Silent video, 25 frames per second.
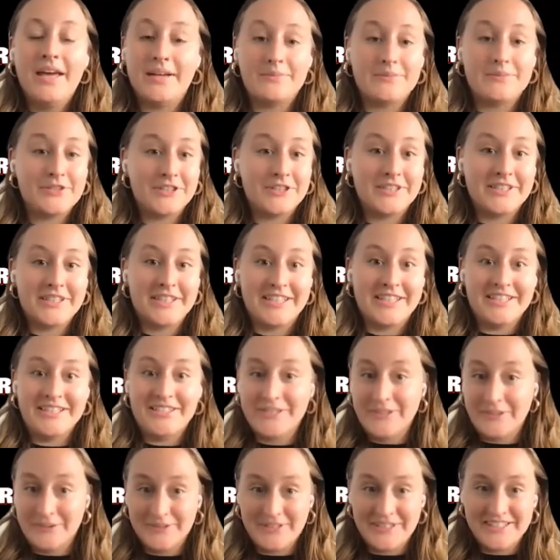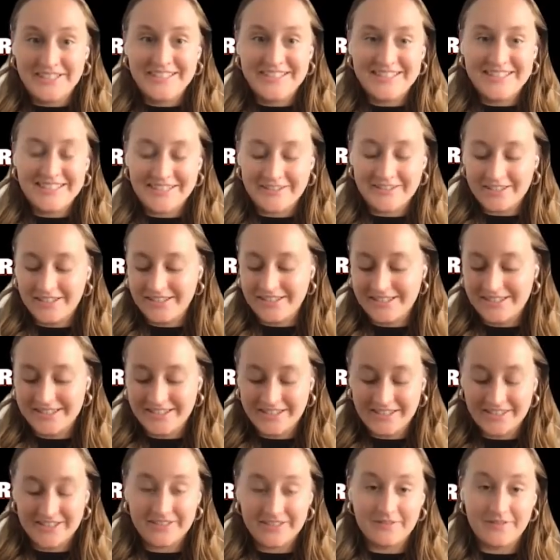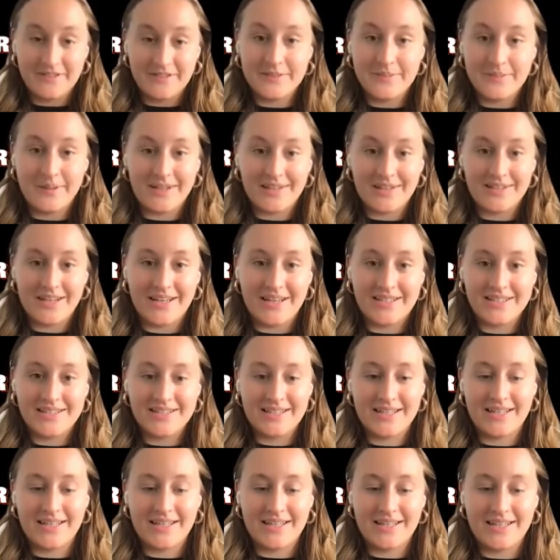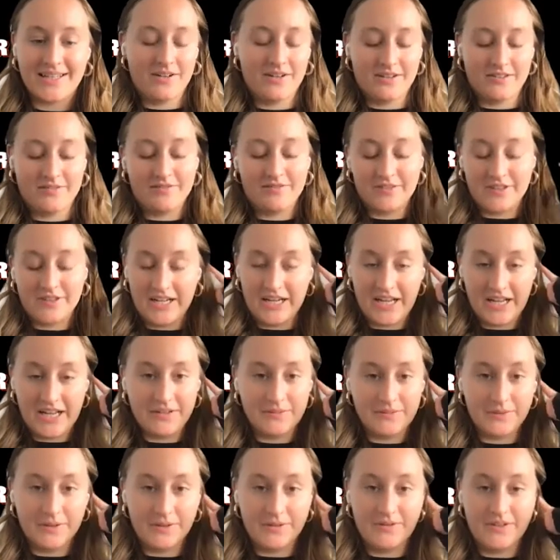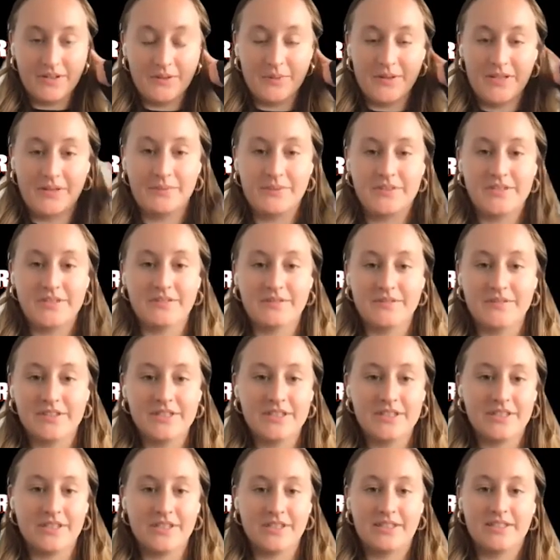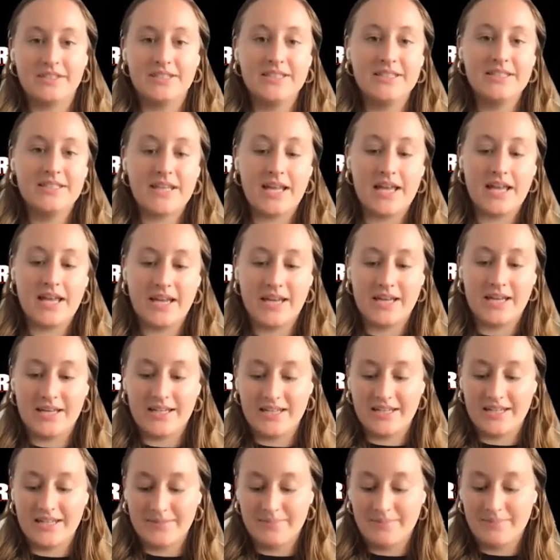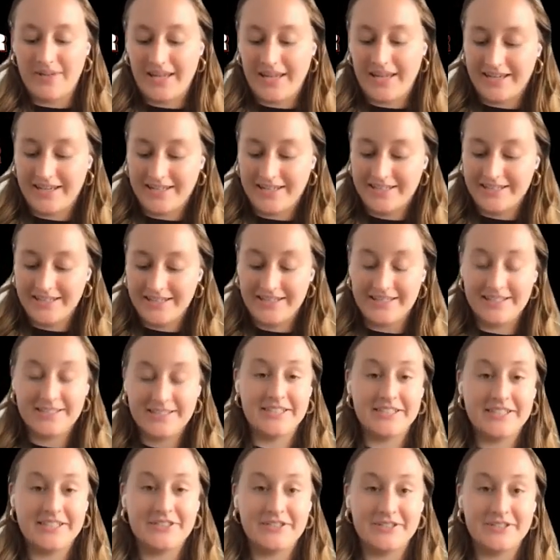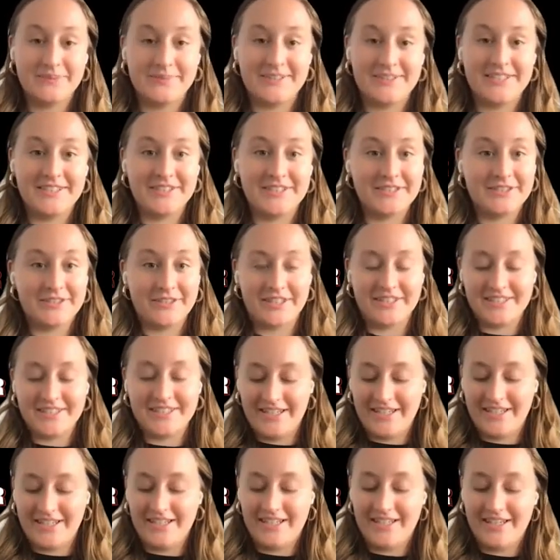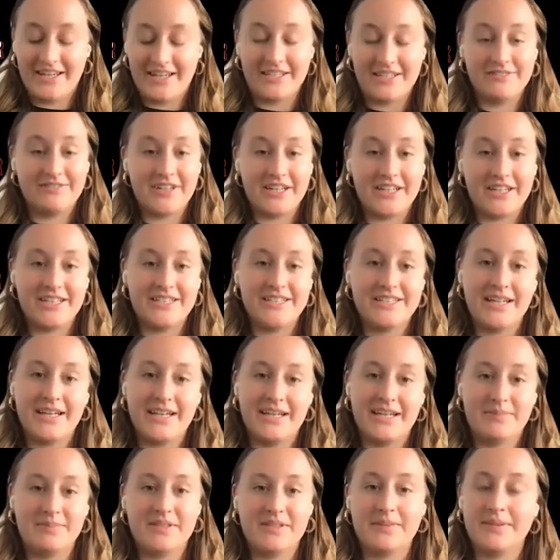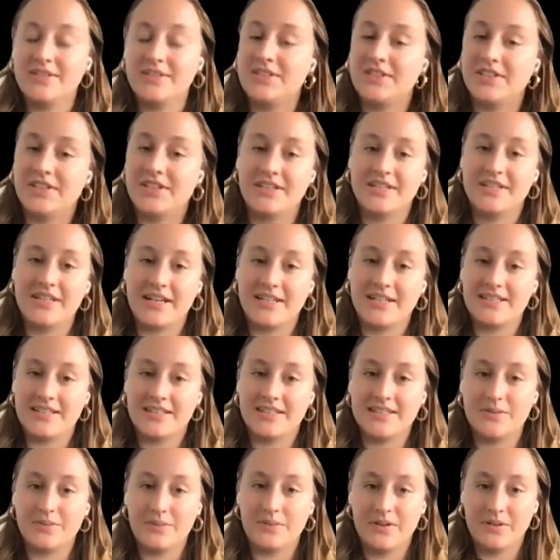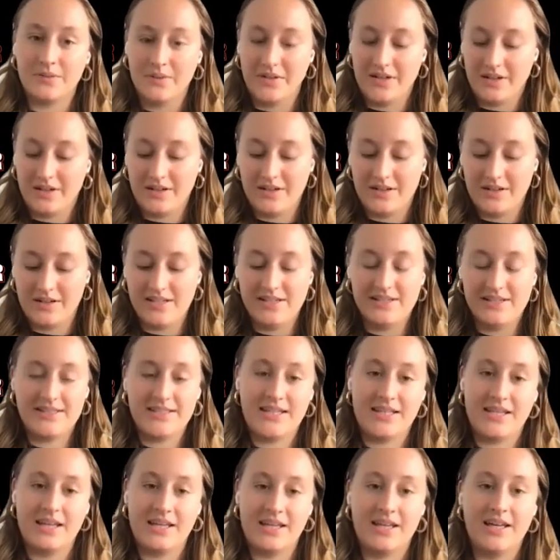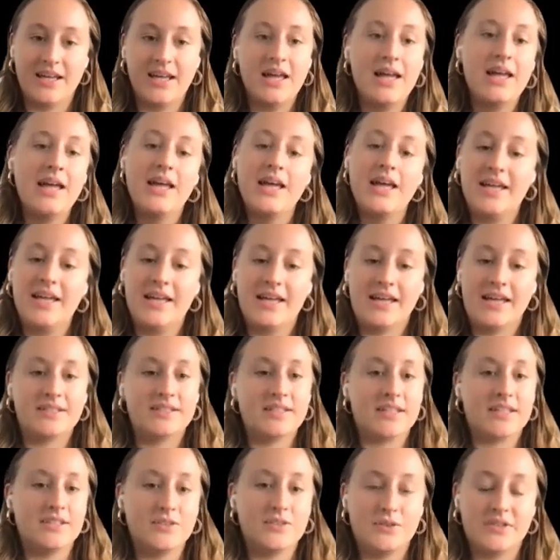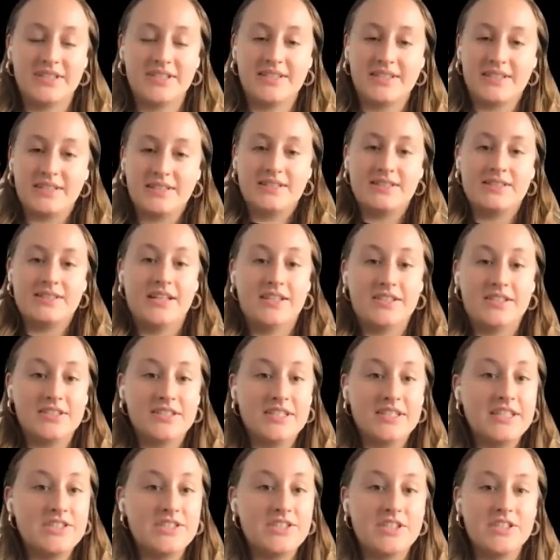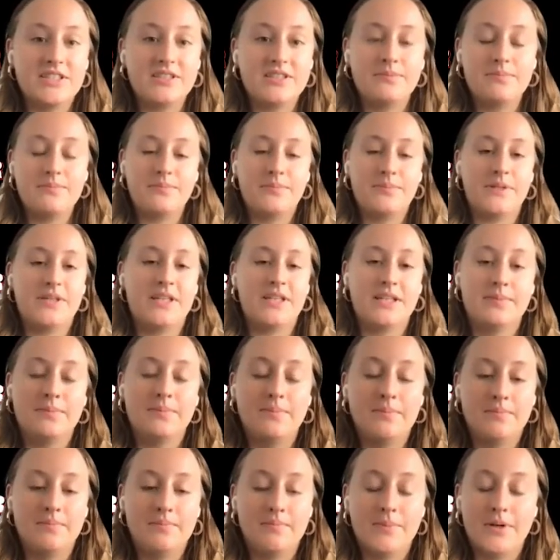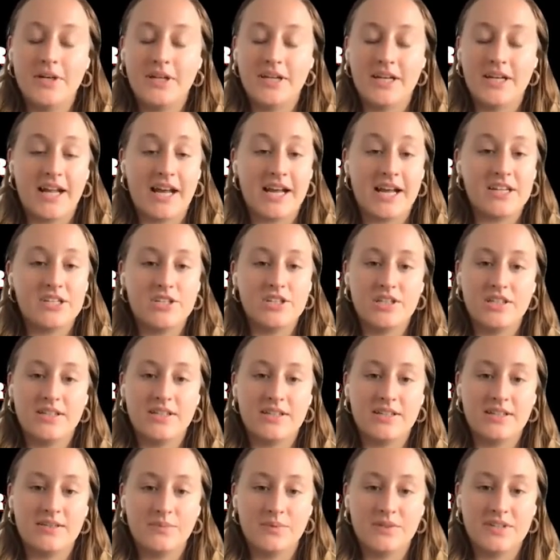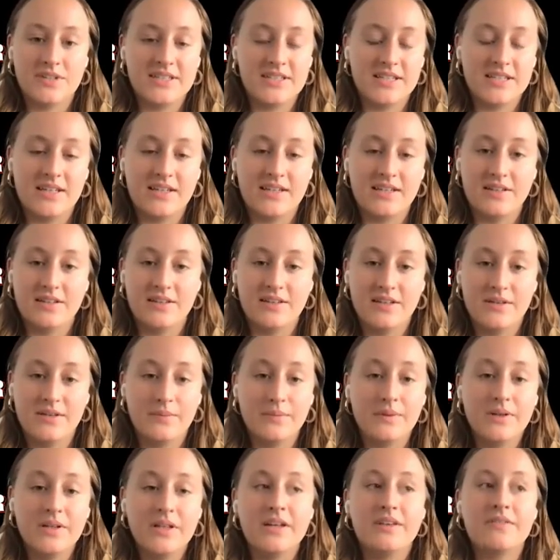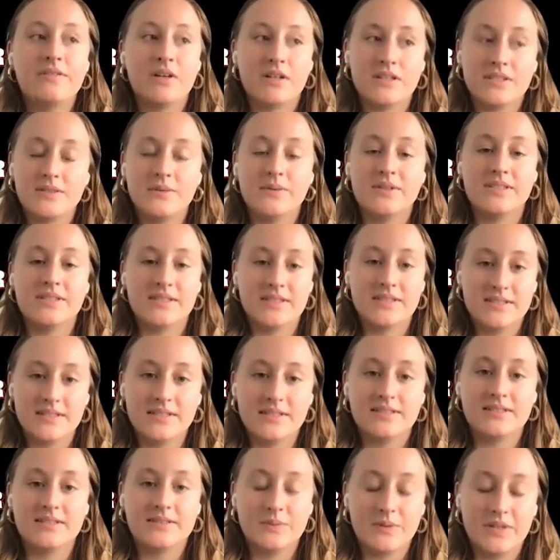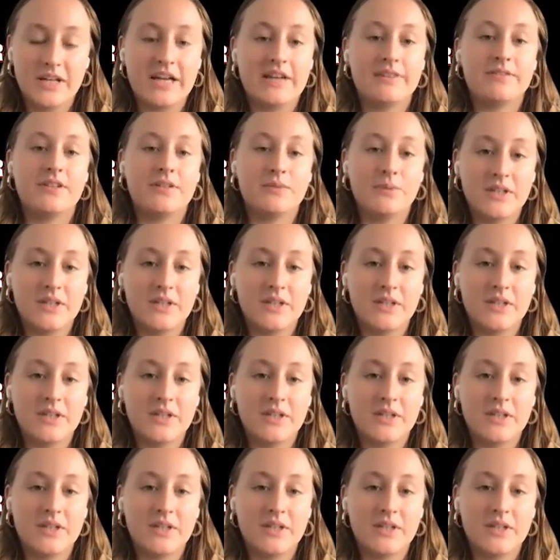I'm sure that I don't need to tell the listeners of this podcast that on Friday, Roe v. Wade was overturned. And it is an extremely distressing and frightening time, especially here in Texas, where we are already seeing anti-choice legislation be put in action, and we're seeing the real life consequences that this will have